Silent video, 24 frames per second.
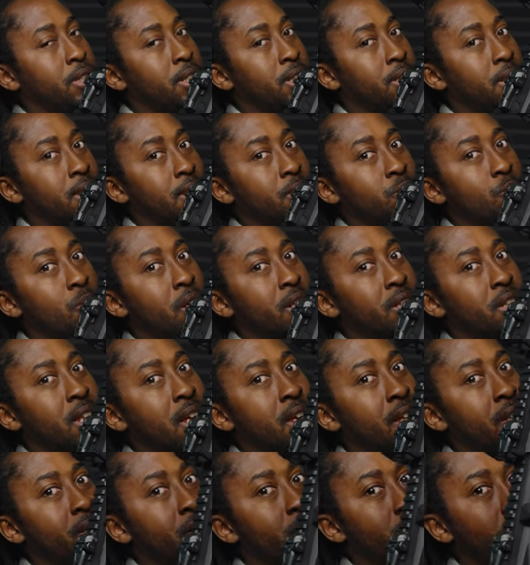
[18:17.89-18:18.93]
That's one
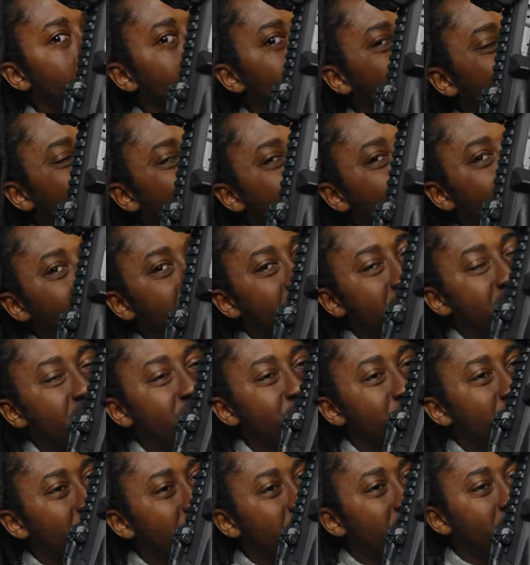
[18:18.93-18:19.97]
thing. You can't take your
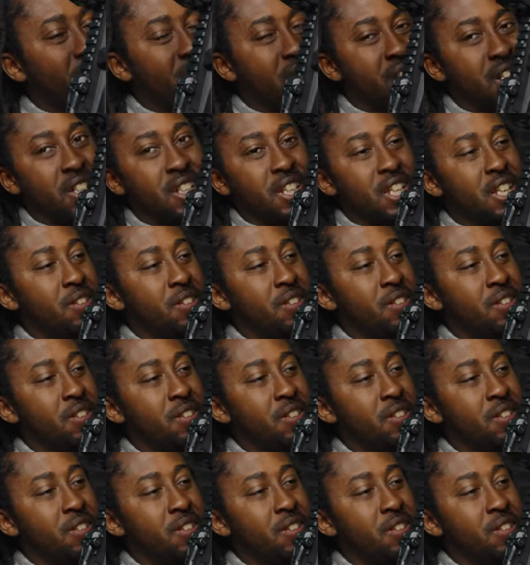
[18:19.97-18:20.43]
fucking gun